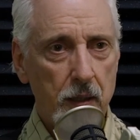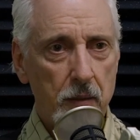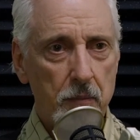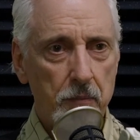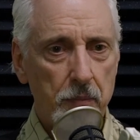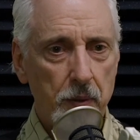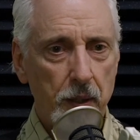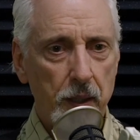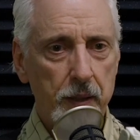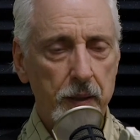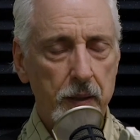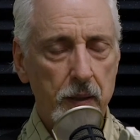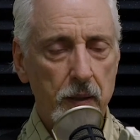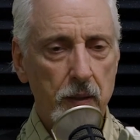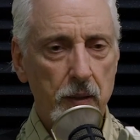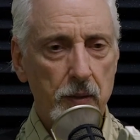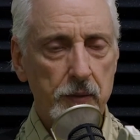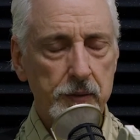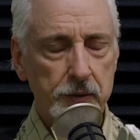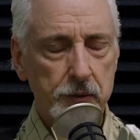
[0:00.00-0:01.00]
But
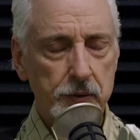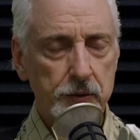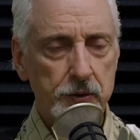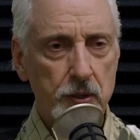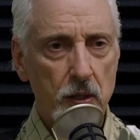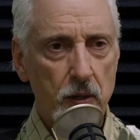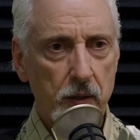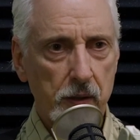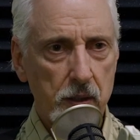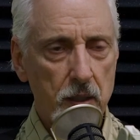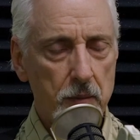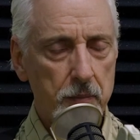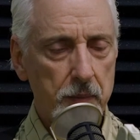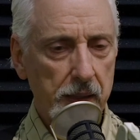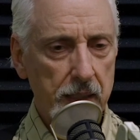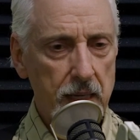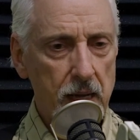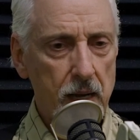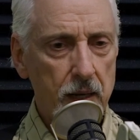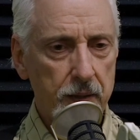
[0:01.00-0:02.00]
uh, as you start
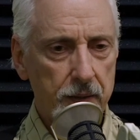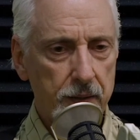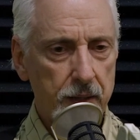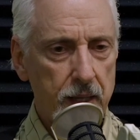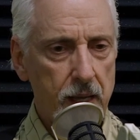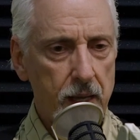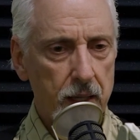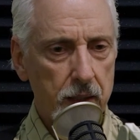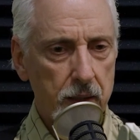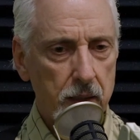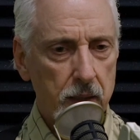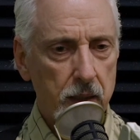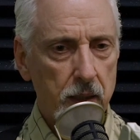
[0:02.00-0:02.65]
coming out of that,